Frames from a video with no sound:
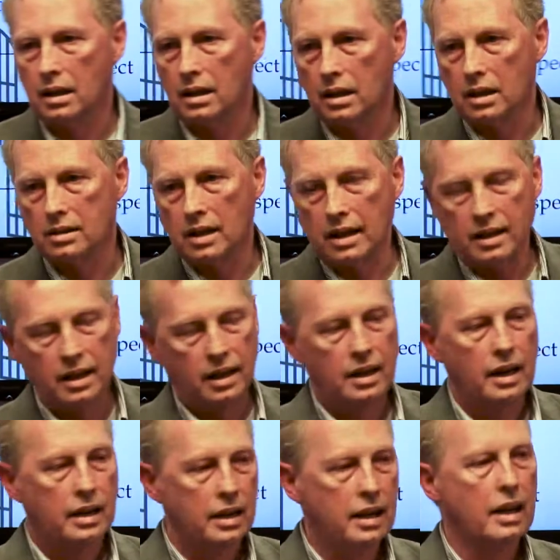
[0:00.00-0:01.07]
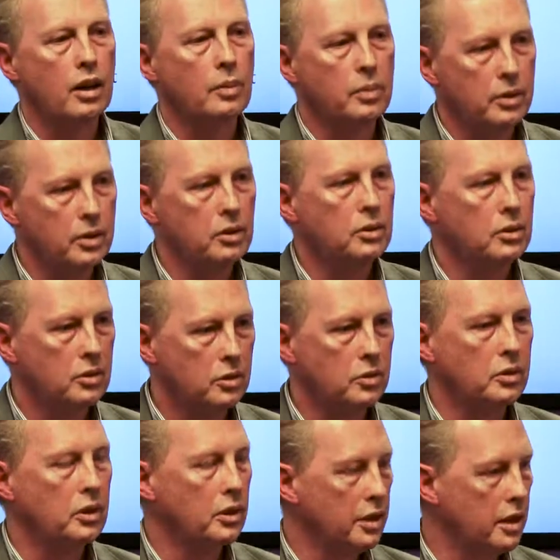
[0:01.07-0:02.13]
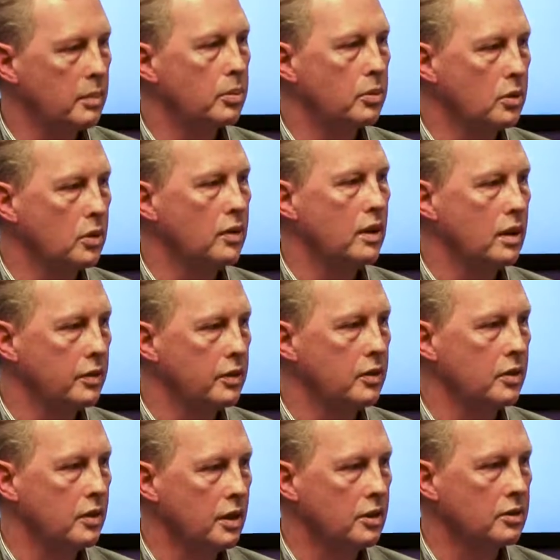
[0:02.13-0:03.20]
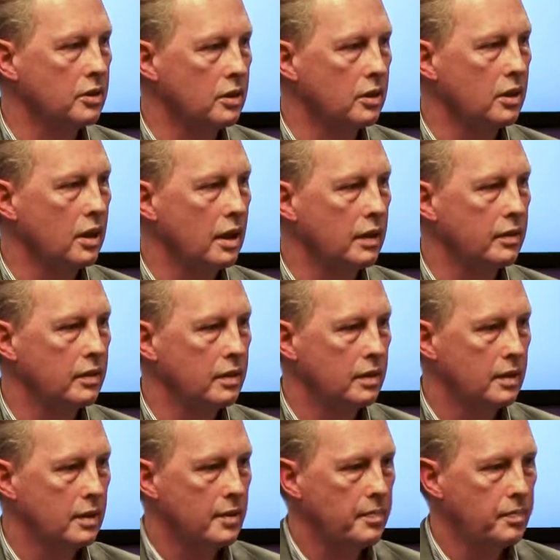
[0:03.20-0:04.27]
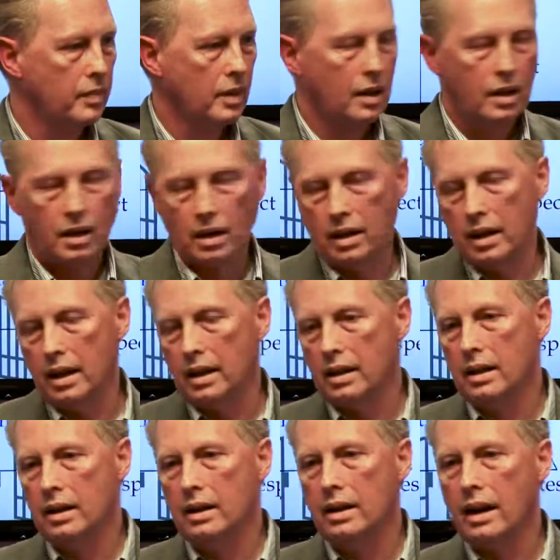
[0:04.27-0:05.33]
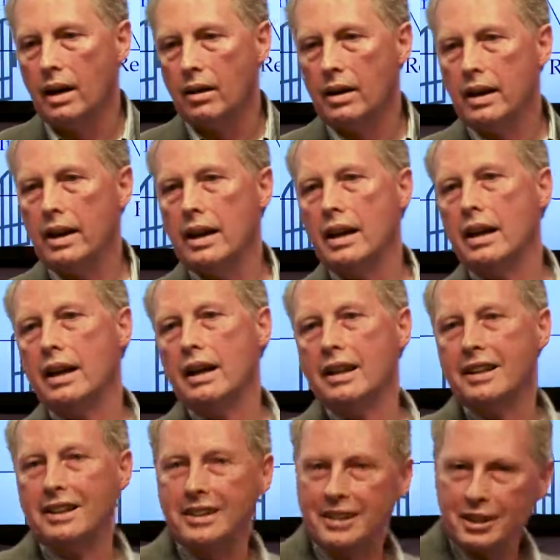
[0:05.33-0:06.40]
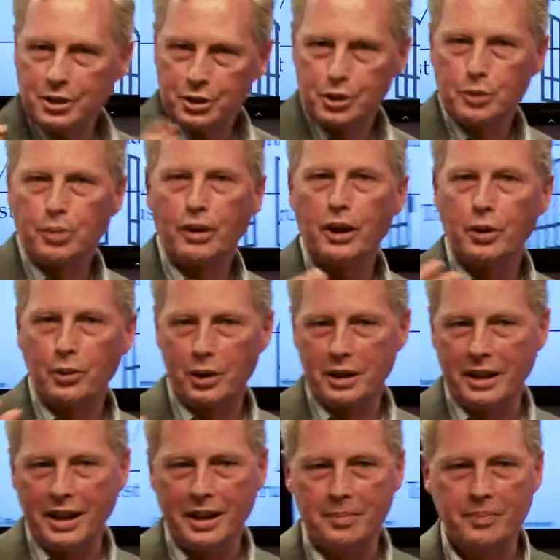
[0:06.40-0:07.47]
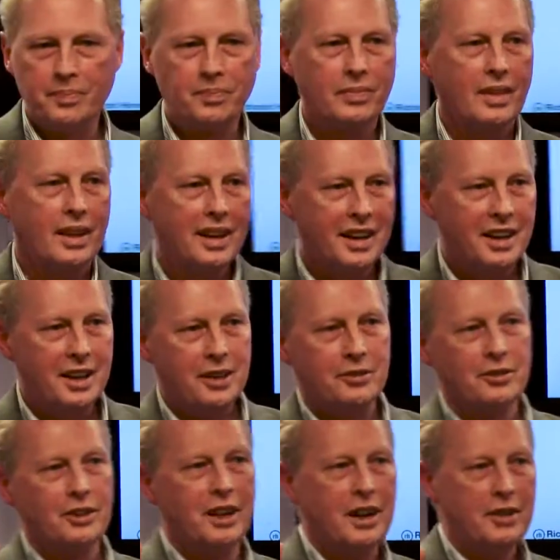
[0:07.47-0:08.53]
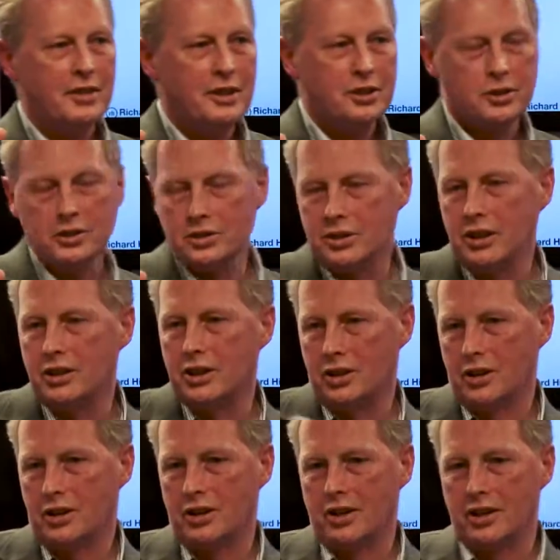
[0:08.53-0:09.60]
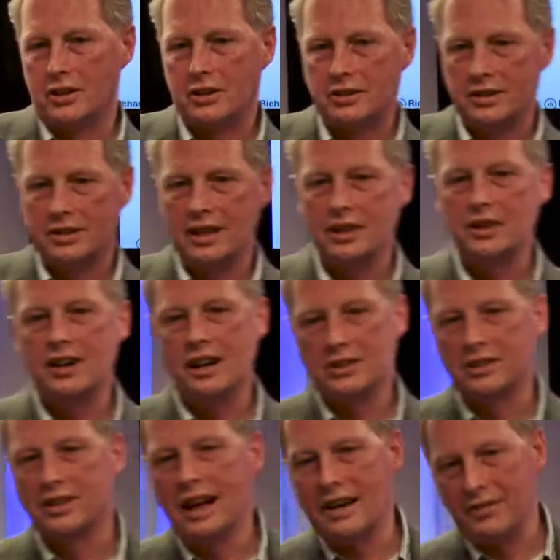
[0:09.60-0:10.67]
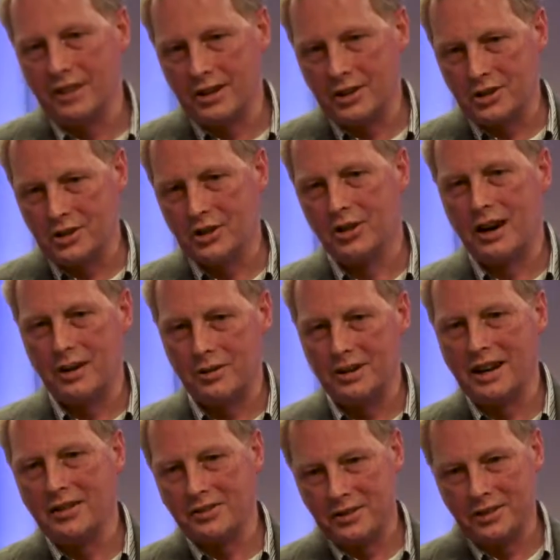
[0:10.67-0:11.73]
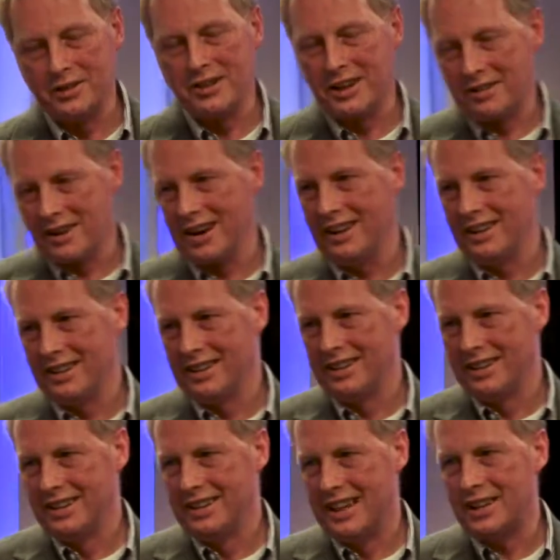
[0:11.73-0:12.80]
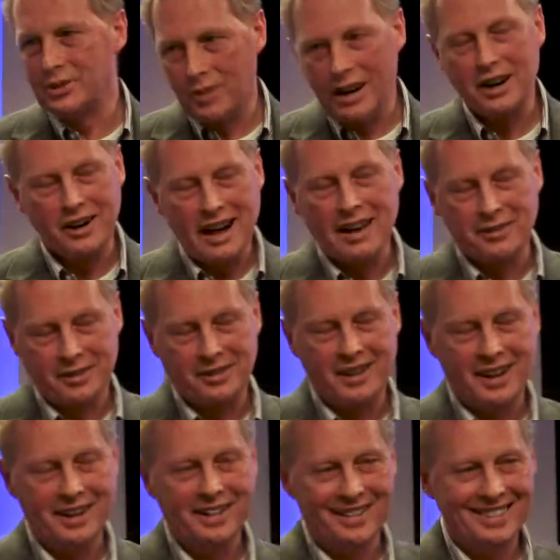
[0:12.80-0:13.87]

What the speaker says: Because I think I could help you to really improve on a few things in your life. Okay, now, let's just play a word game. If love is to see the good in others. Now, you guys are laughing because you know I would never do that, right? That's why you're laughing, right?